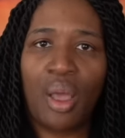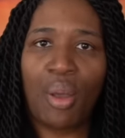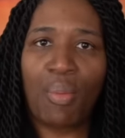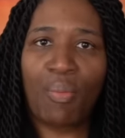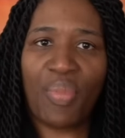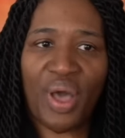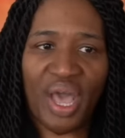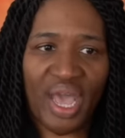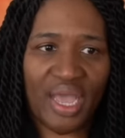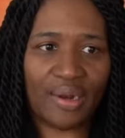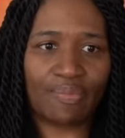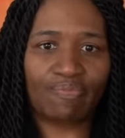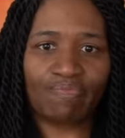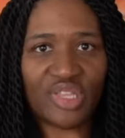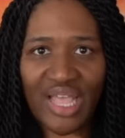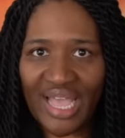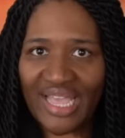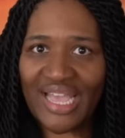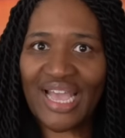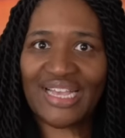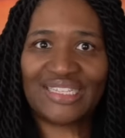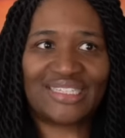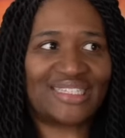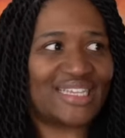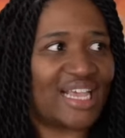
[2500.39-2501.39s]
But
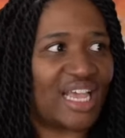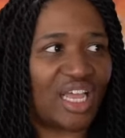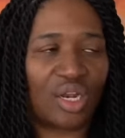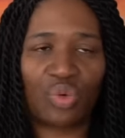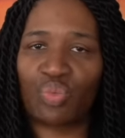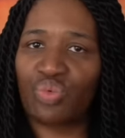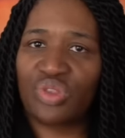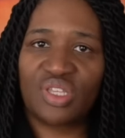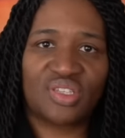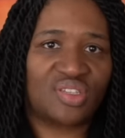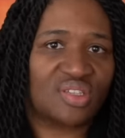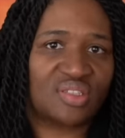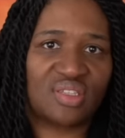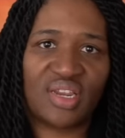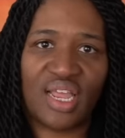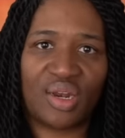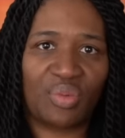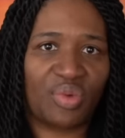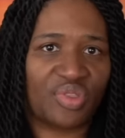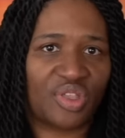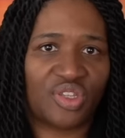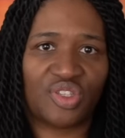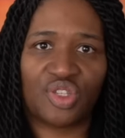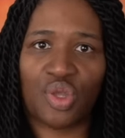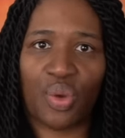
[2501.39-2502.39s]
like I said, this doesn't end
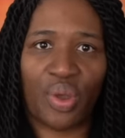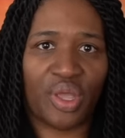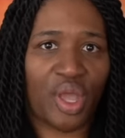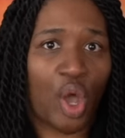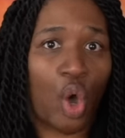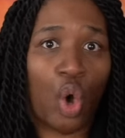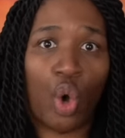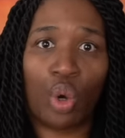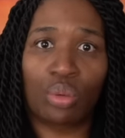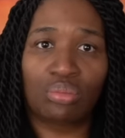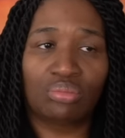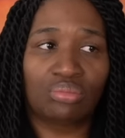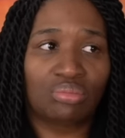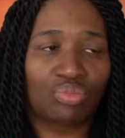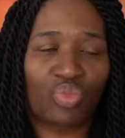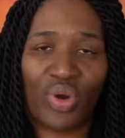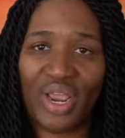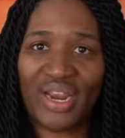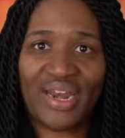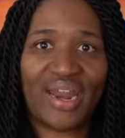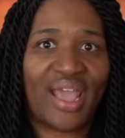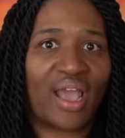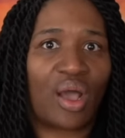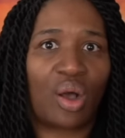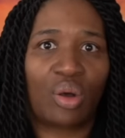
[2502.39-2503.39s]
with us going home
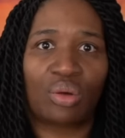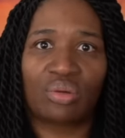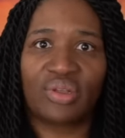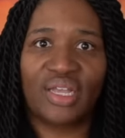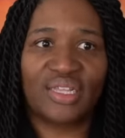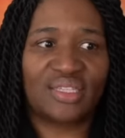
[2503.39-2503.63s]
right now.